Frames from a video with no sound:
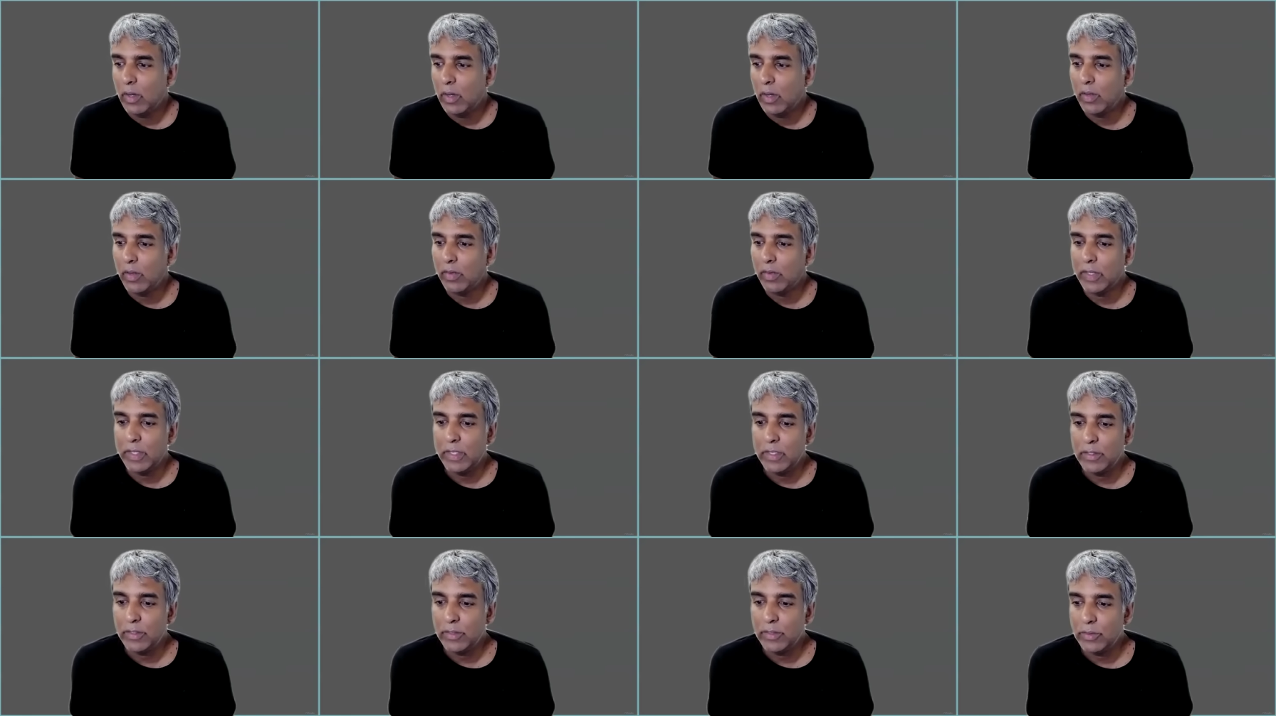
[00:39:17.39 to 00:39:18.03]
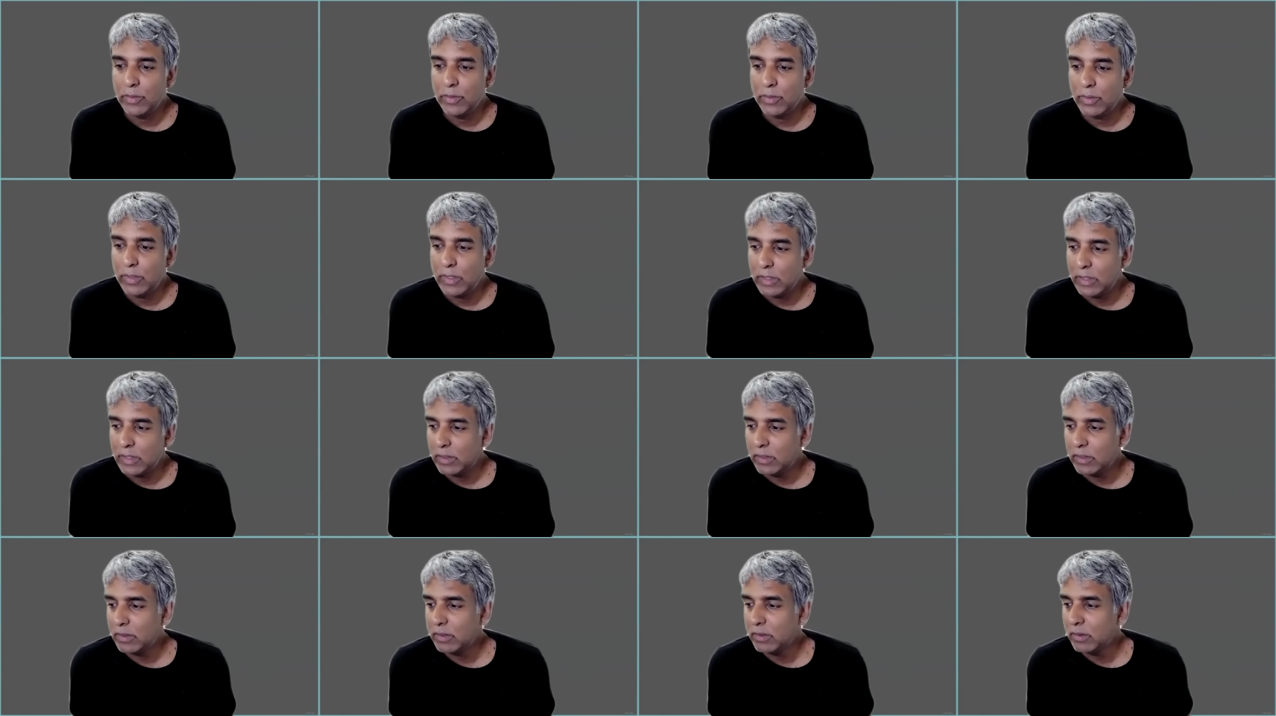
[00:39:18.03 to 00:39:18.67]
All they can do
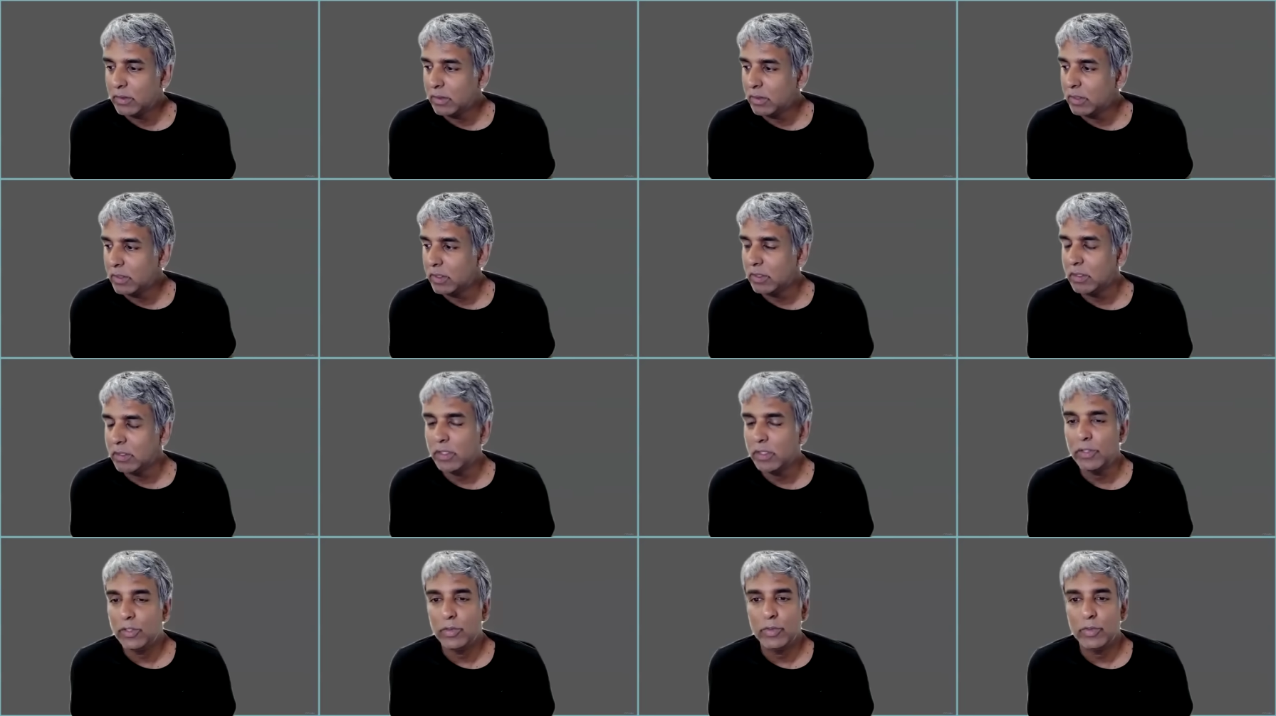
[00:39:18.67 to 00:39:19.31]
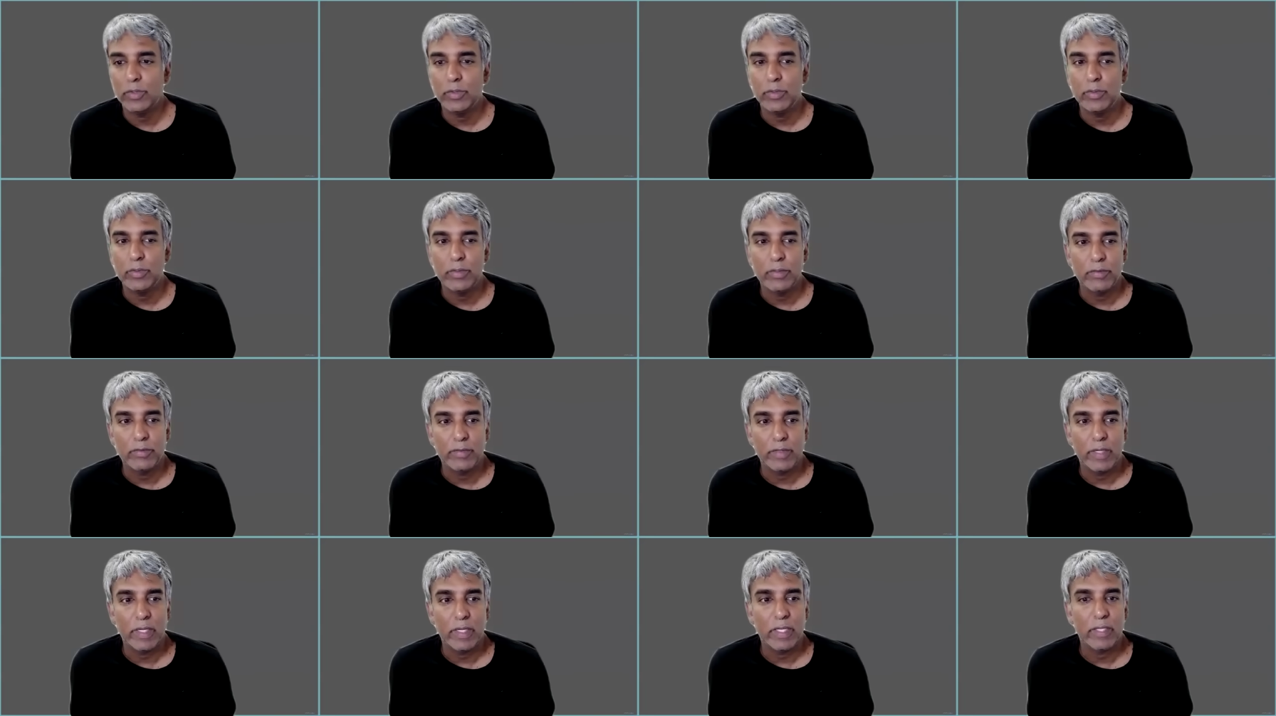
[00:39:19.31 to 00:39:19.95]
is continue to
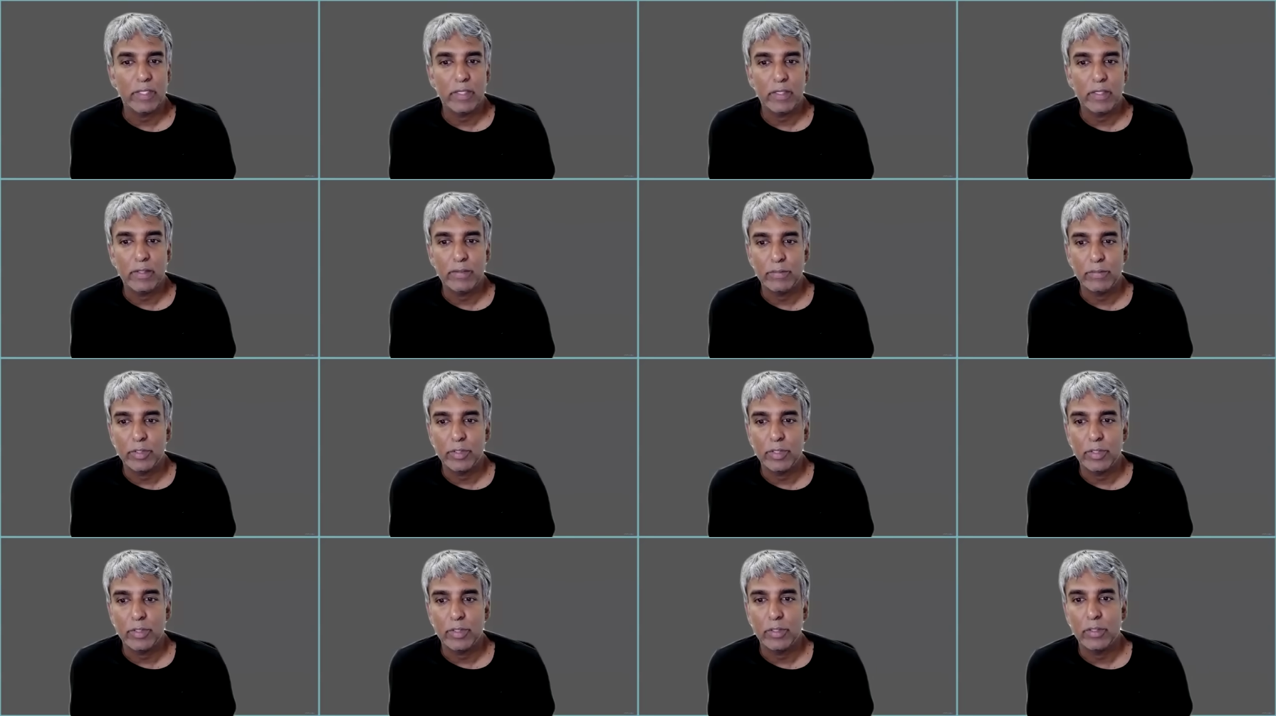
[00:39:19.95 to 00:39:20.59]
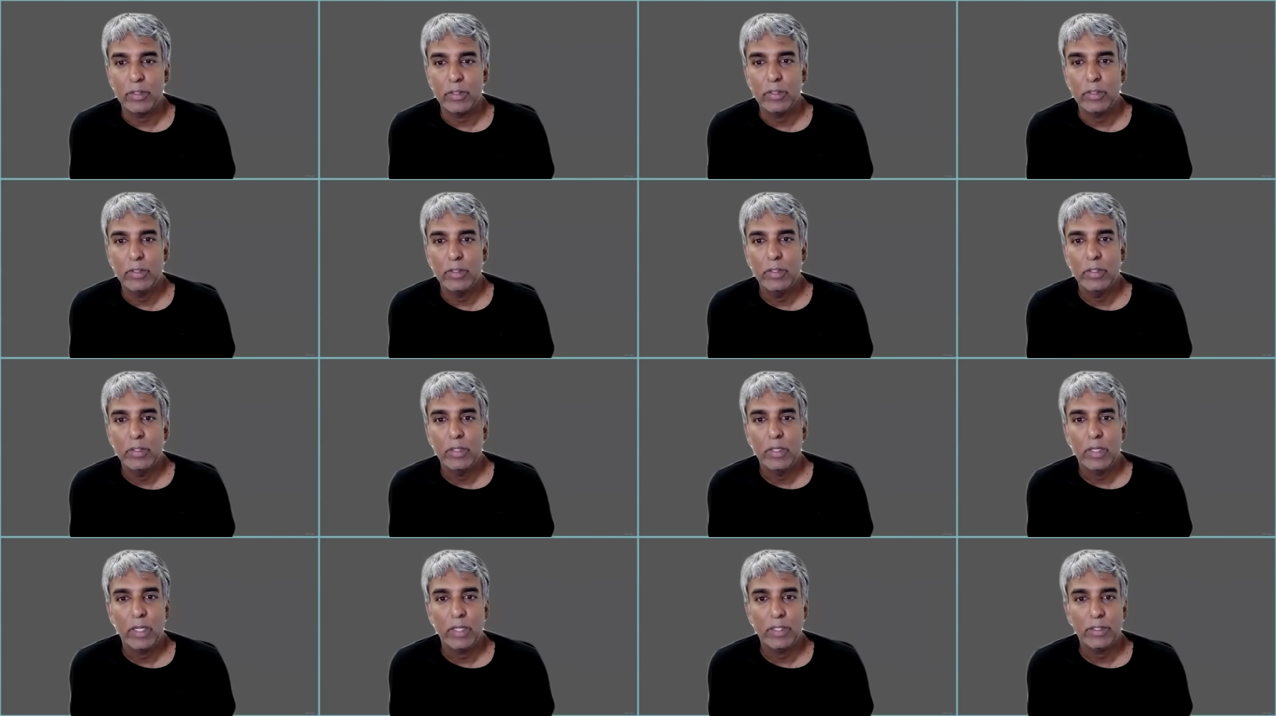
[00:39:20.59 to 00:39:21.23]
invade and murder
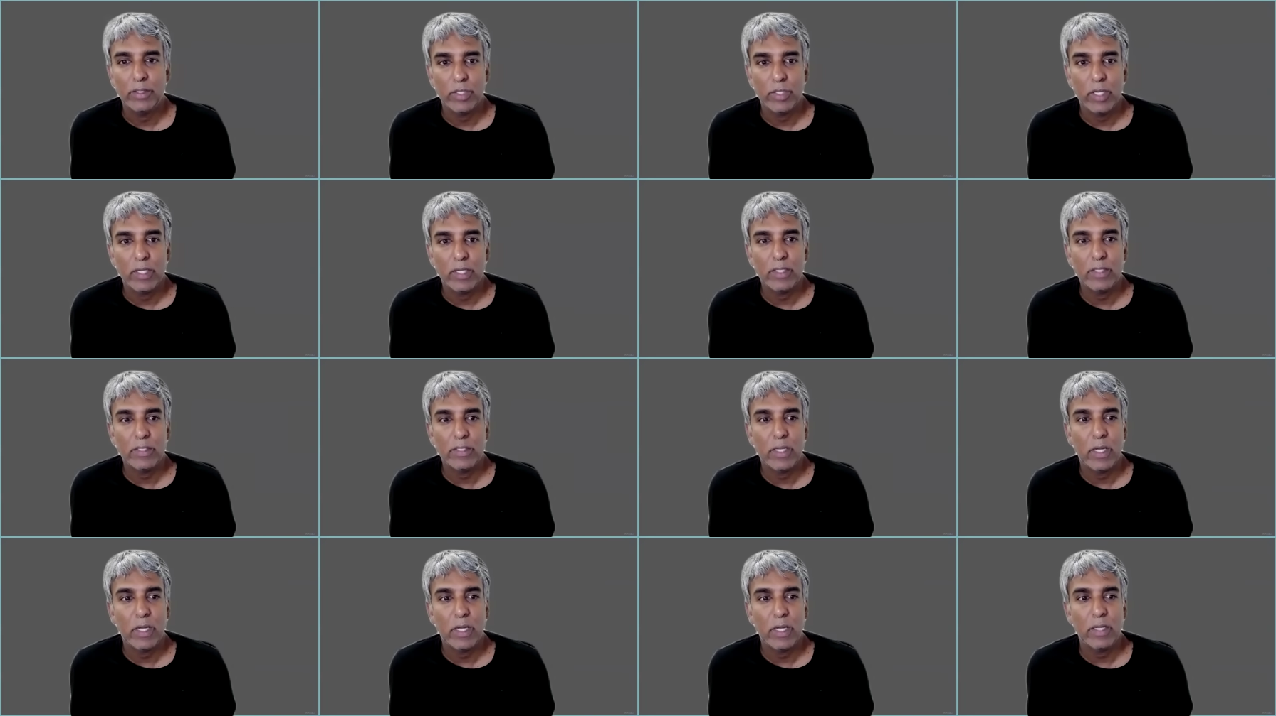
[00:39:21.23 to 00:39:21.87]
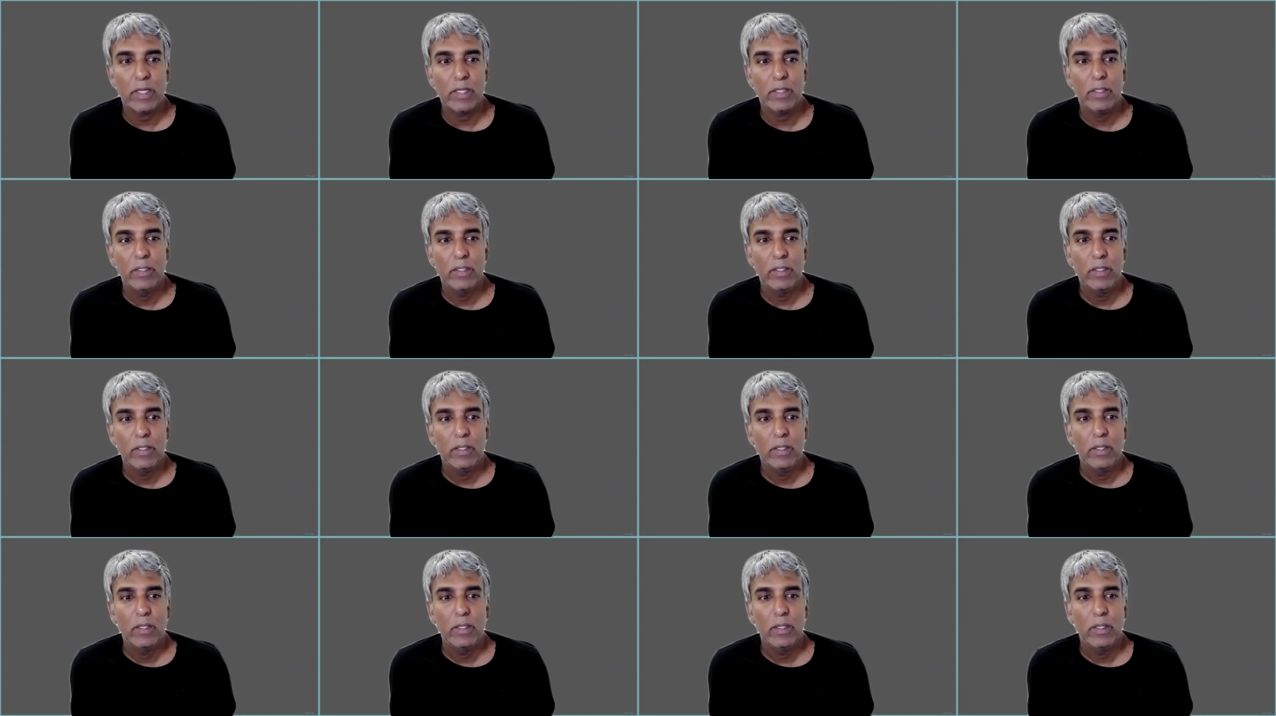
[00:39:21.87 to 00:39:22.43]
and genocide,